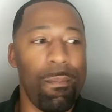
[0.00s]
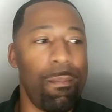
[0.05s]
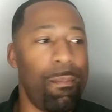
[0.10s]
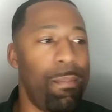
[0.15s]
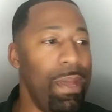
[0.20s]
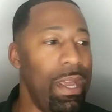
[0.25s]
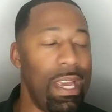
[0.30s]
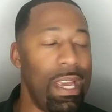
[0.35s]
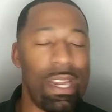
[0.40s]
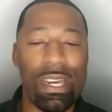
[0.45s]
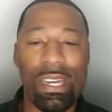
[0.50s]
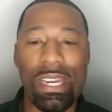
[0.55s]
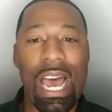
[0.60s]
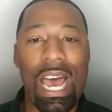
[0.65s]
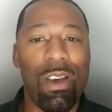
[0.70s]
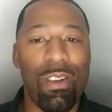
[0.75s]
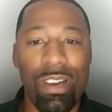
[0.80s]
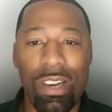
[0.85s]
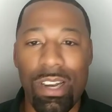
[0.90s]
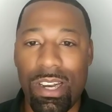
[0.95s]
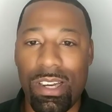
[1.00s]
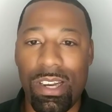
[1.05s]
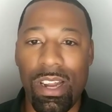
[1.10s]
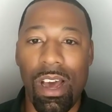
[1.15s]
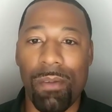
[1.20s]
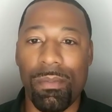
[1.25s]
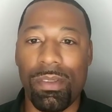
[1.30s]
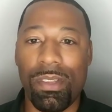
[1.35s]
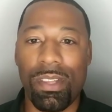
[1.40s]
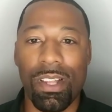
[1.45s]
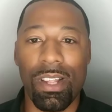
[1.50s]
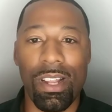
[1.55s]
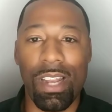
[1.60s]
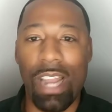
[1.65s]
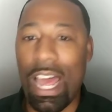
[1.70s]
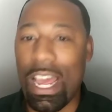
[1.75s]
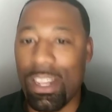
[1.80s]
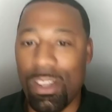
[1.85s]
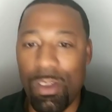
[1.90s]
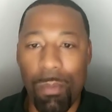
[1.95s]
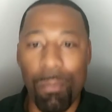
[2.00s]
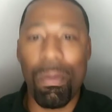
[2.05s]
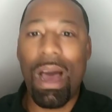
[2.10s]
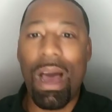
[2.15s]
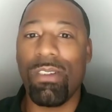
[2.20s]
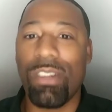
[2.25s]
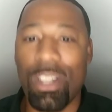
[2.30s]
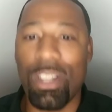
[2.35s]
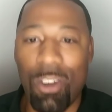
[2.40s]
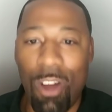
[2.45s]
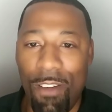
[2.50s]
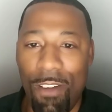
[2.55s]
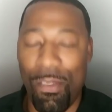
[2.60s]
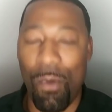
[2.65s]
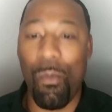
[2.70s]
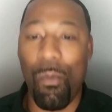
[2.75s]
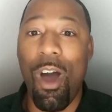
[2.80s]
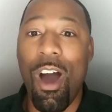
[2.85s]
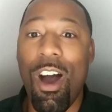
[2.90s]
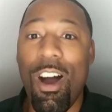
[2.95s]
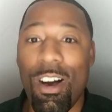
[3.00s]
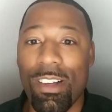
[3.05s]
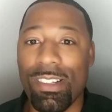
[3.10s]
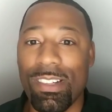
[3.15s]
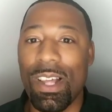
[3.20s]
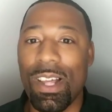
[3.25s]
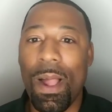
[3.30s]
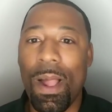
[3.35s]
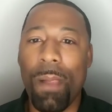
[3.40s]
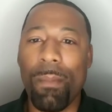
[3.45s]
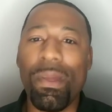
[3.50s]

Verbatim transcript: being down in the dumps to like you bouncing off the walls